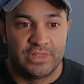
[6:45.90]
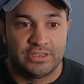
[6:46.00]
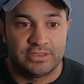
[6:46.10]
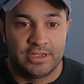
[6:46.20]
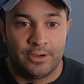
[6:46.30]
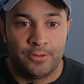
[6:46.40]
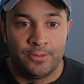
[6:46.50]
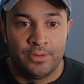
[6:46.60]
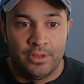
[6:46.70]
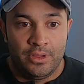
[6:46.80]

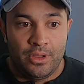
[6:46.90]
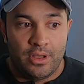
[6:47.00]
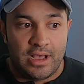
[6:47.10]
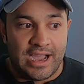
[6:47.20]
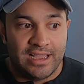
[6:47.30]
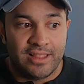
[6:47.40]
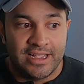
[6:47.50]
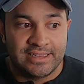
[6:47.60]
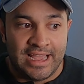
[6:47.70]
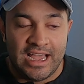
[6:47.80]
so I
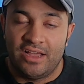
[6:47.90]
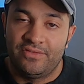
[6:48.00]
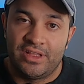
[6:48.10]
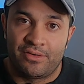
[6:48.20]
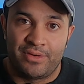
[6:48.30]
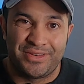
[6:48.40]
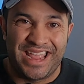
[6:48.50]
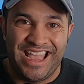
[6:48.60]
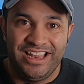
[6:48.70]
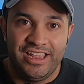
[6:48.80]
like to have it around
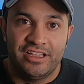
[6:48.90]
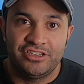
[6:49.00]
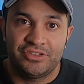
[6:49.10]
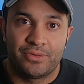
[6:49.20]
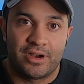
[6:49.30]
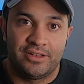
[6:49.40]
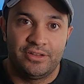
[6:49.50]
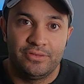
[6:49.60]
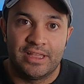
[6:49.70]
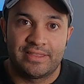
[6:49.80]
80-ish, where I
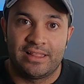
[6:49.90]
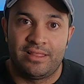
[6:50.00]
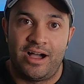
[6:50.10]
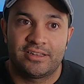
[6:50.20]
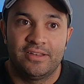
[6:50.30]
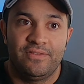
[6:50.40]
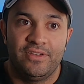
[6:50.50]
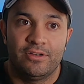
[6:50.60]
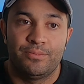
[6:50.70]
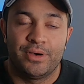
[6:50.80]
do get that locked in
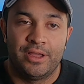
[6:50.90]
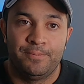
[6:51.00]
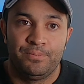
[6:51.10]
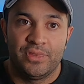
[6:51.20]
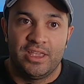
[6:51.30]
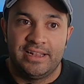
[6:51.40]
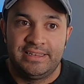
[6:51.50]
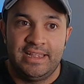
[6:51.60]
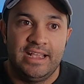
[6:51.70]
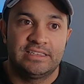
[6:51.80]
feel, but it
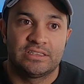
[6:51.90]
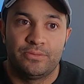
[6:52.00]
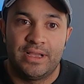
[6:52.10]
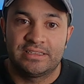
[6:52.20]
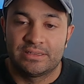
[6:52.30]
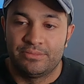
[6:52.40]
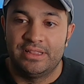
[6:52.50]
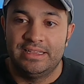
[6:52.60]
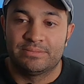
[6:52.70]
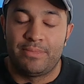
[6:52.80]
takes away some of
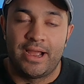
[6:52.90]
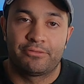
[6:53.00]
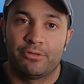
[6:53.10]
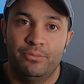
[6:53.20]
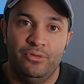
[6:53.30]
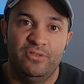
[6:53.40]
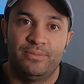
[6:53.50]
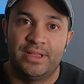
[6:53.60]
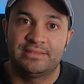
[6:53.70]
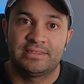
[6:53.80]
these micro
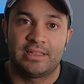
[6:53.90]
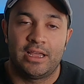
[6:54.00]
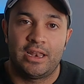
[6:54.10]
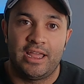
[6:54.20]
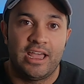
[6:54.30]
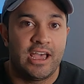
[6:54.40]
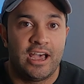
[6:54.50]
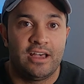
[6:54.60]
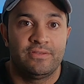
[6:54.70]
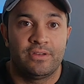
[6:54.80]
movements that I
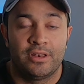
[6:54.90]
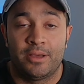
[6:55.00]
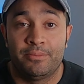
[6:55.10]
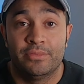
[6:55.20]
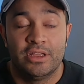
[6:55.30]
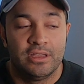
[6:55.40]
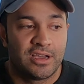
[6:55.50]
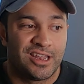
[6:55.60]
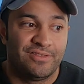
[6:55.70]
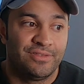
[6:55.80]
have and I'm
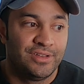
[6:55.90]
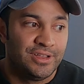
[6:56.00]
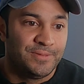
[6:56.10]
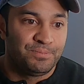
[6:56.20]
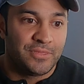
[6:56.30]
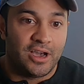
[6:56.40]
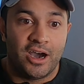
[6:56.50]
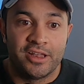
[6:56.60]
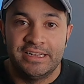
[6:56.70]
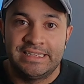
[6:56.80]
kind of
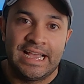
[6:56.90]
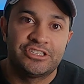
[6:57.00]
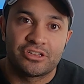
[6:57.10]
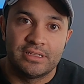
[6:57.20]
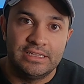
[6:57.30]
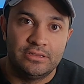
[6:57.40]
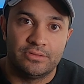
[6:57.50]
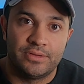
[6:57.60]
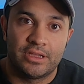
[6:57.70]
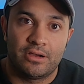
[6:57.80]
unintentionally
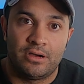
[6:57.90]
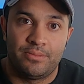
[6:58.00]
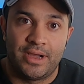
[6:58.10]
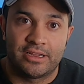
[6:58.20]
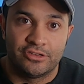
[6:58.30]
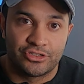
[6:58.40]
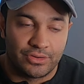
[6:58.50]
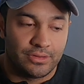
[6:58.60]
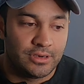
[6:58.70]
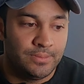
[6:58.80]
doing on my
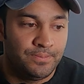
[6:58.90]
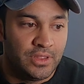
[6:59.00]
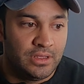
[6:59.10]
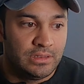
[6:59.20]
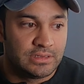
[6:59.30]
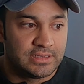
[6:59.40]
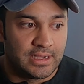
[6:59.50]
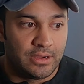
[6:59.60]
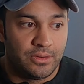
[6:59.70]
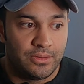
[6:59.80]
controller.
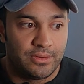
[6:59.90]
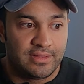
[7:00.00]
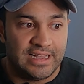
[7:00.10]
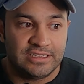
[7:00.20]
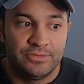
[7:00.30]
So that's the